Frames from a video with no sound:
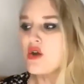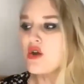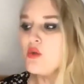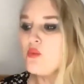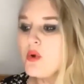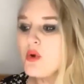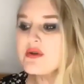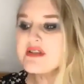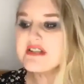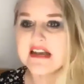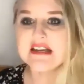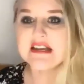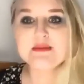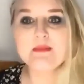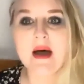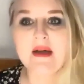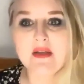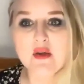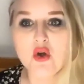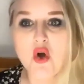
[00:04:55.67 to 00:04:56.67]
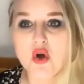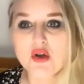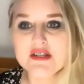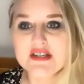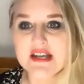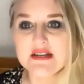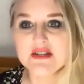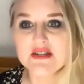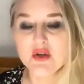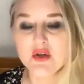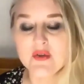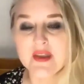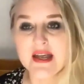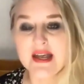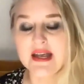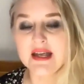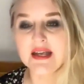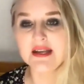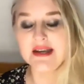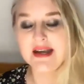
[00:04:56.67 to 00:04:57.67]
you will see some other content on
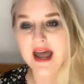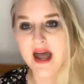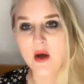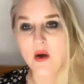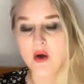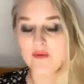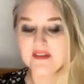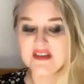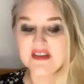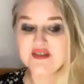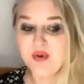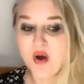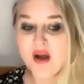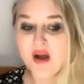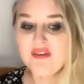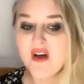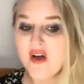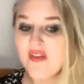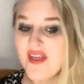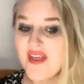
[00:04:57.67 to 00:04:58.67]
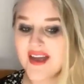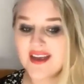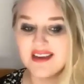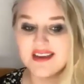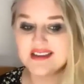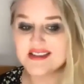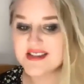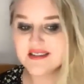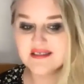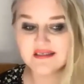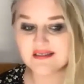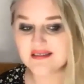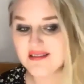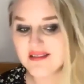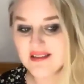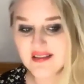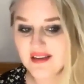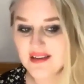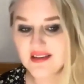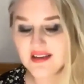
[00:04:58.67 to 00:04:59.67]
there now on this profile that
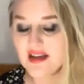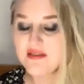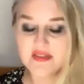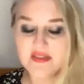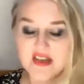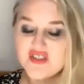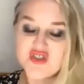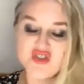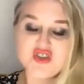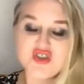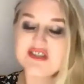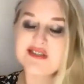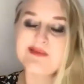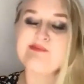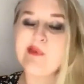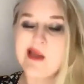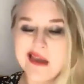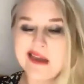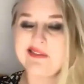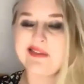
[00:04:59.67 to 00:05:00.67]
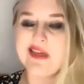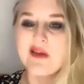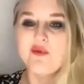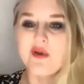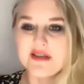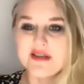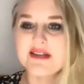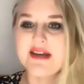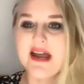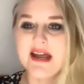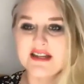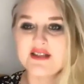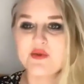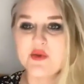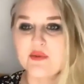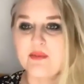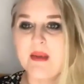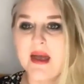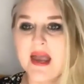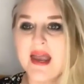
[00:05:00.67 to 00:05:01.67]
that's just me, that resonates
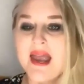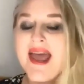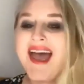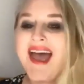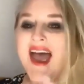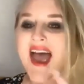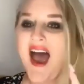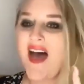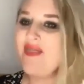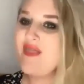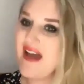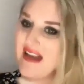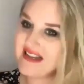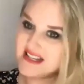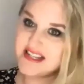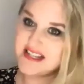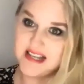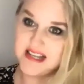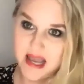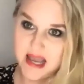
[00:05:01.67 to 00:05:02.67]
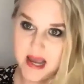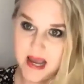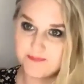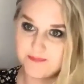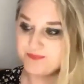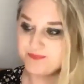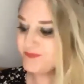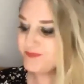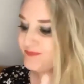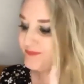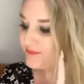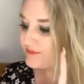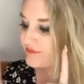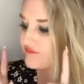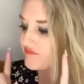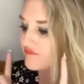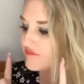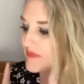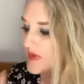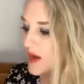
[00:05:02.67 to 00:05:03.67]
with me. And that's the key.
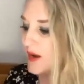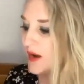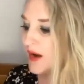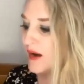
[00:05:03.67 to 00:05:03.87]
And